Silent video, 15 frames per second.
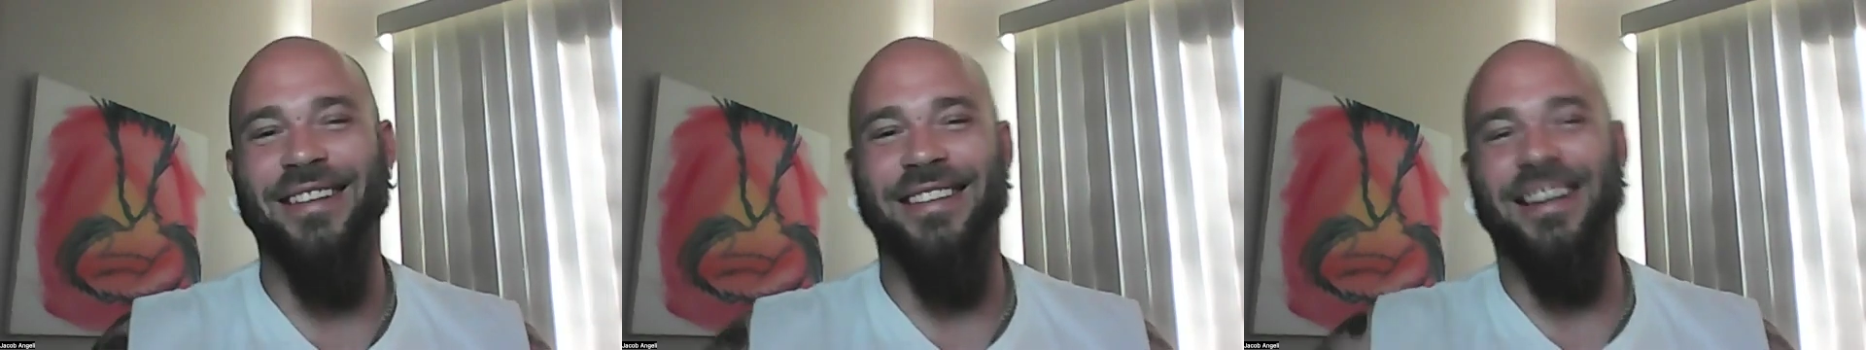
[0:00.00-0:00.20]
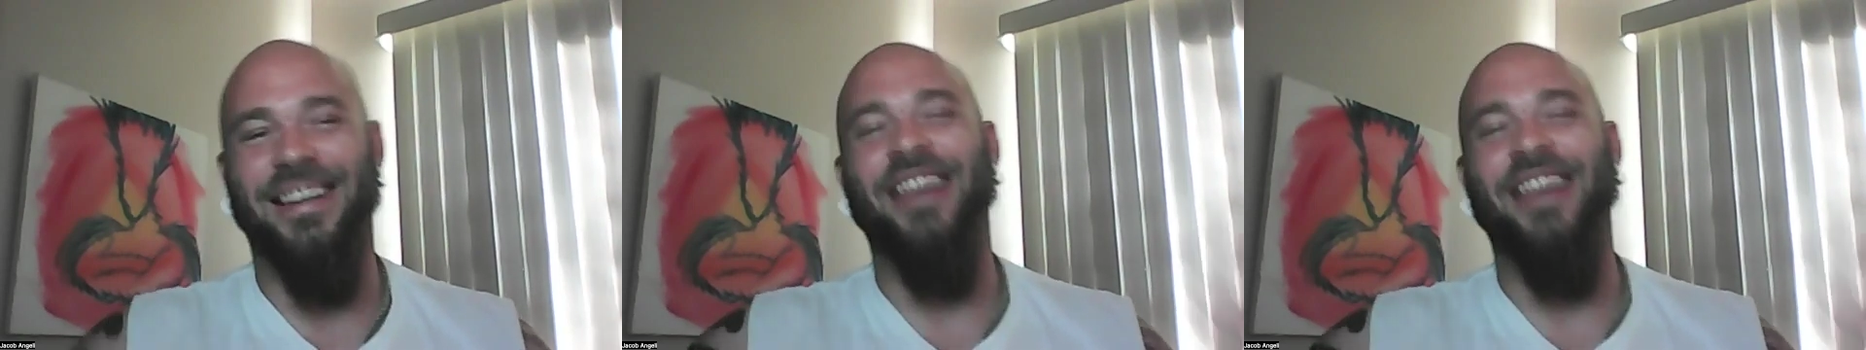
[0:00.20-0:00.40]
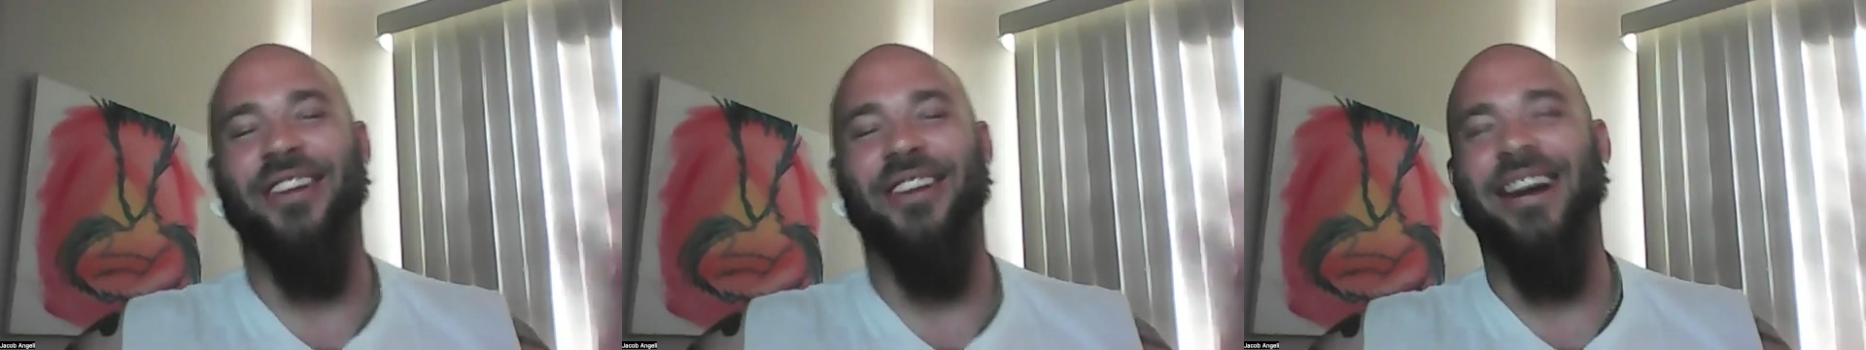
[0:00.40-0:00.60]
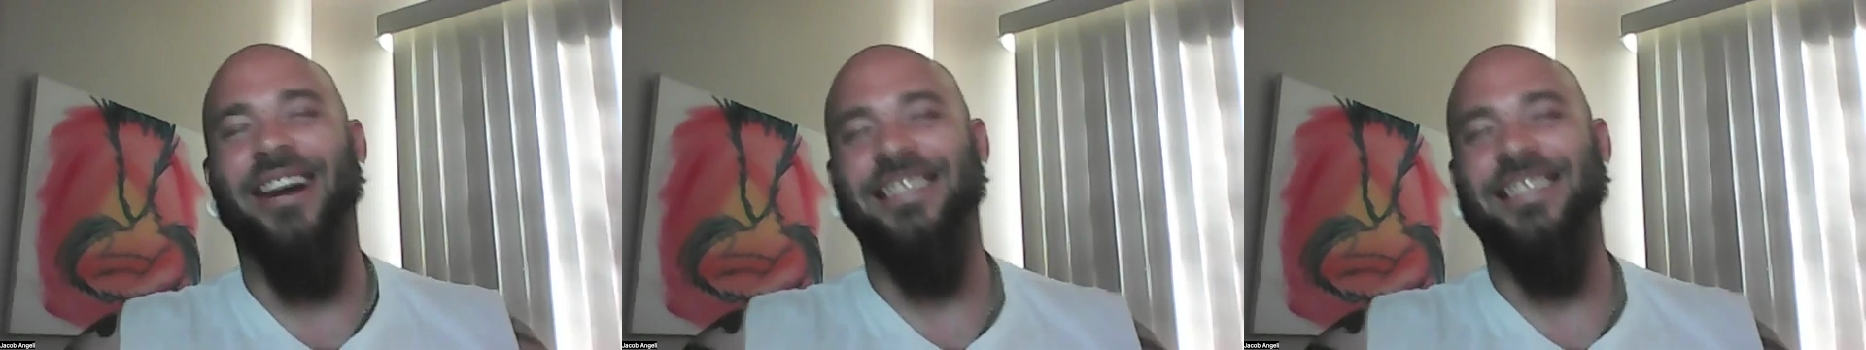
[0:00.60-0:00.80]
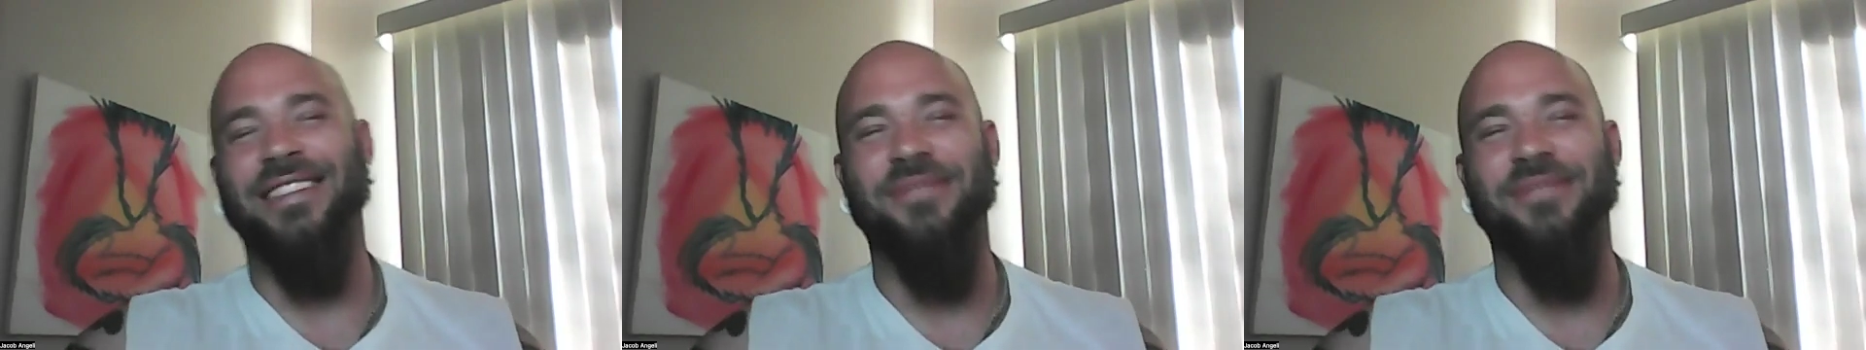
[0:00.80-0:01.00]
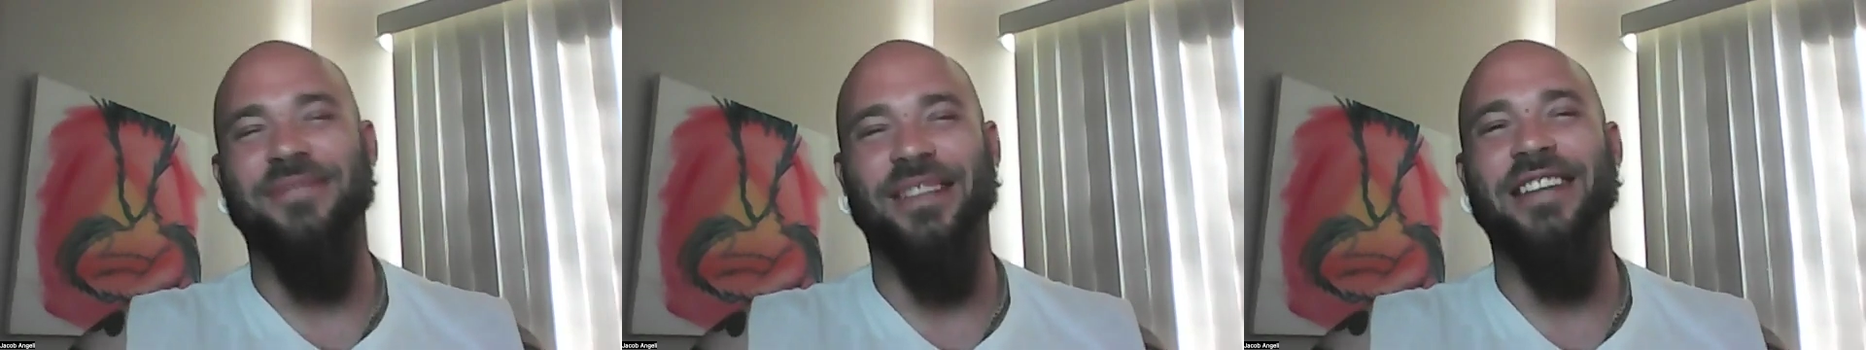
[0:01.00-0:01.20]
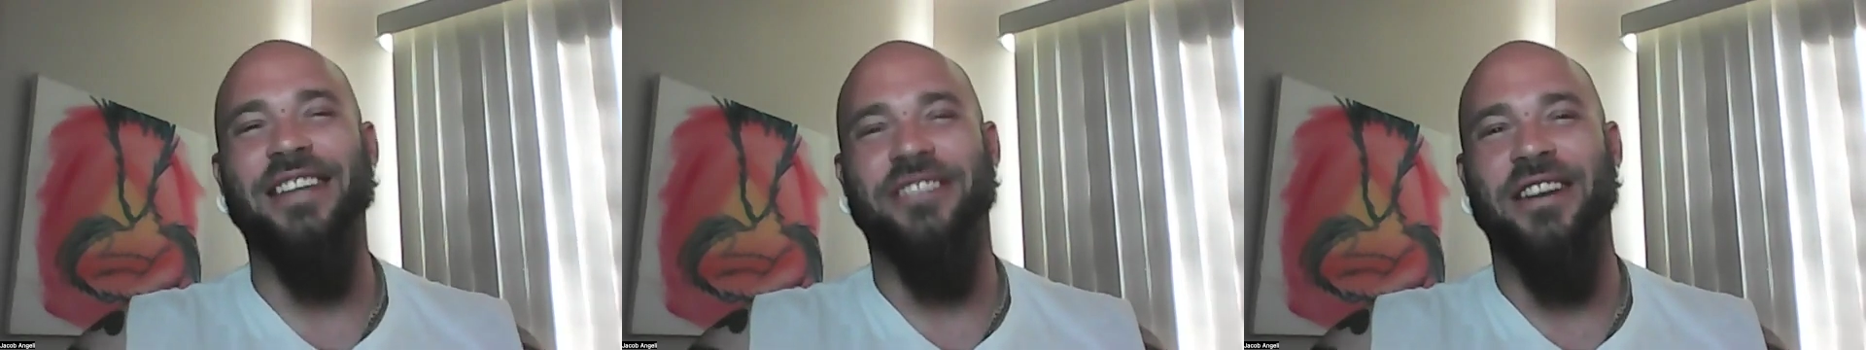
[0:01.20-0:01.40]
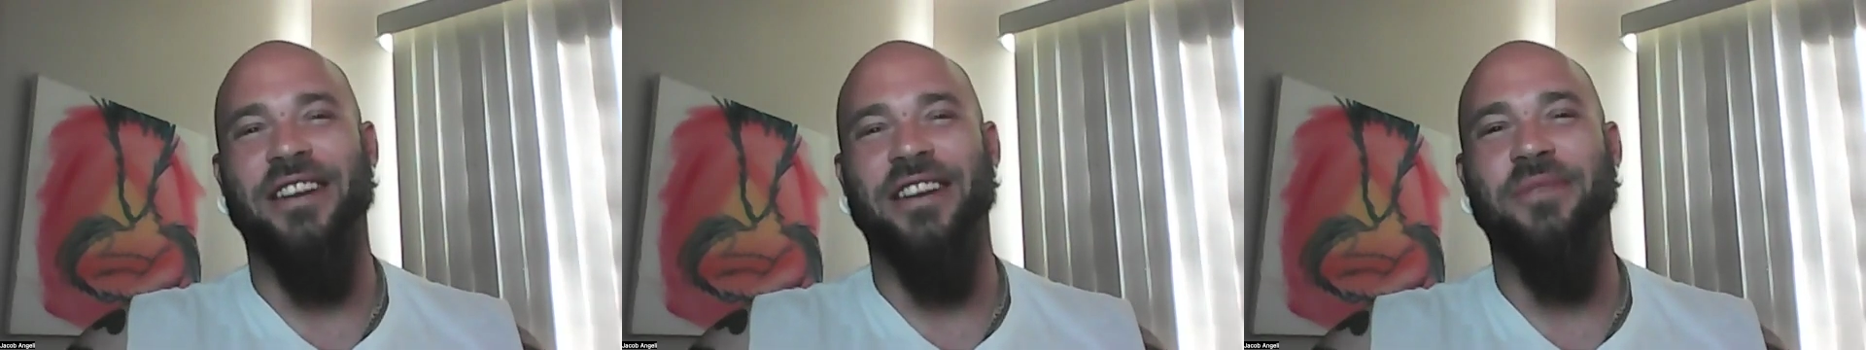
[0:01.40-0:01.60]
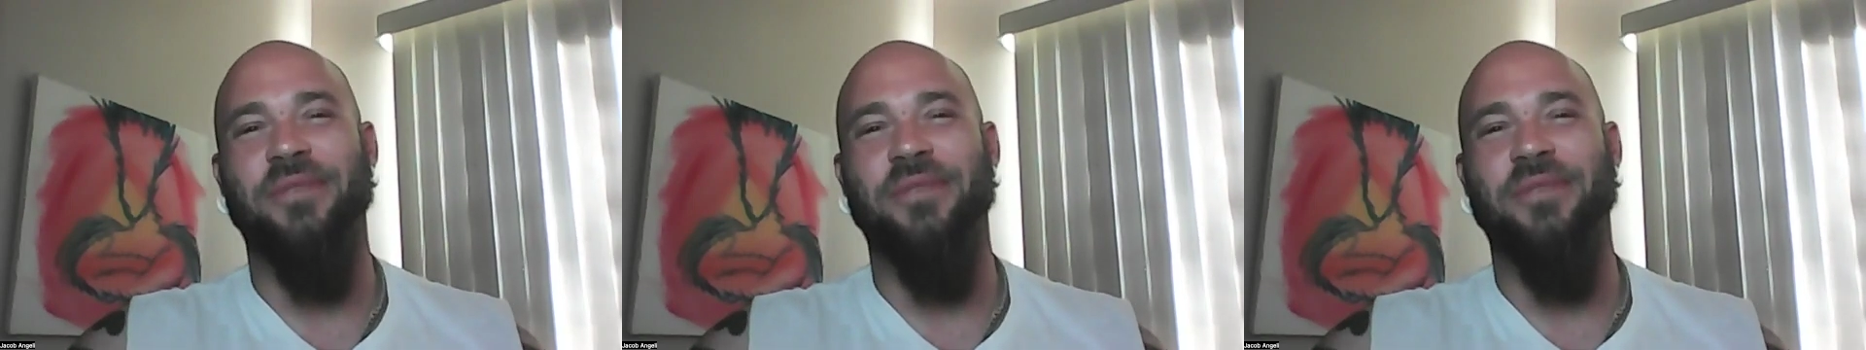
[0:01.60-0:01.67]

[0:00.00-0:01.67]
to get lost in religion.